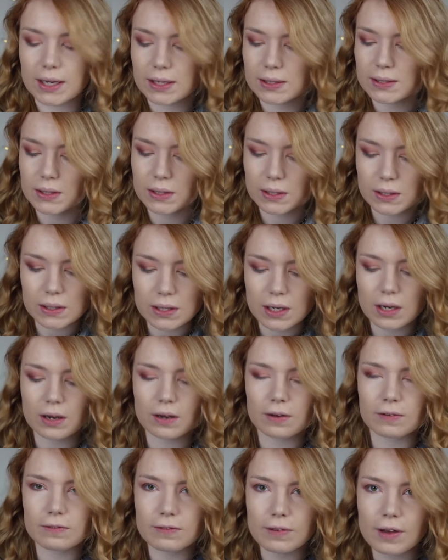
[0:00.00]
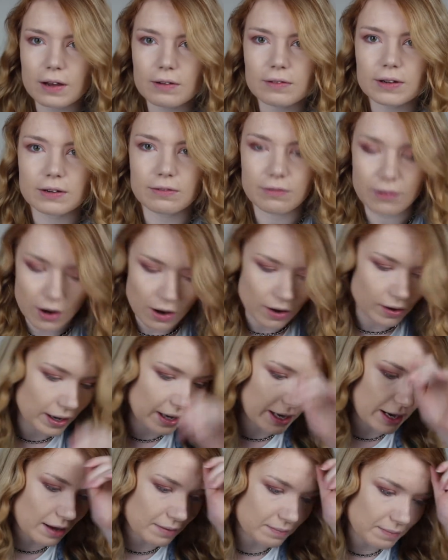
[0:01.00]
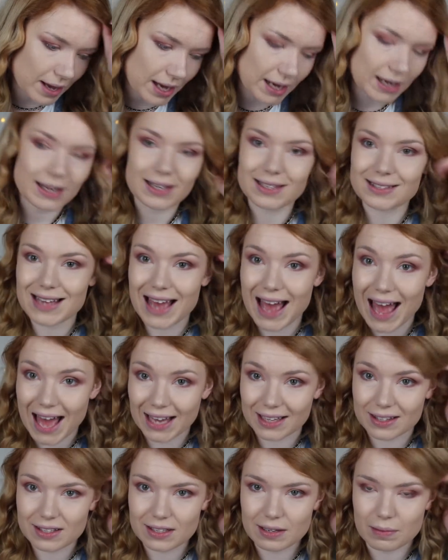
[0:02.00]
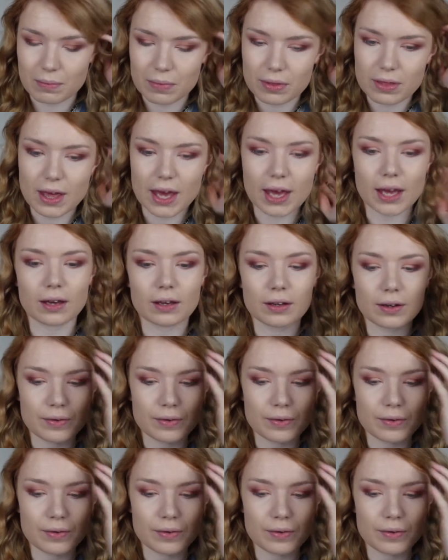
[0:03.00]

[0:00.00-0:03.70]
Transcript: This could go very wrong and I may need to add something.